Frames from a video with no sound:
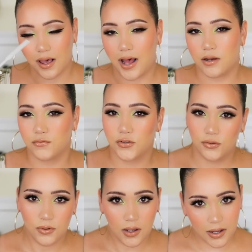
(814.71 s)
after
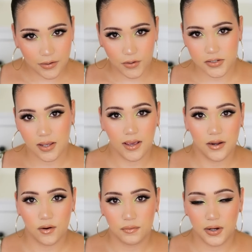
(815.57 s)
you got your
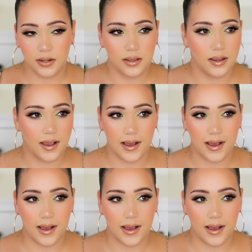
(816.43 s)
tan already,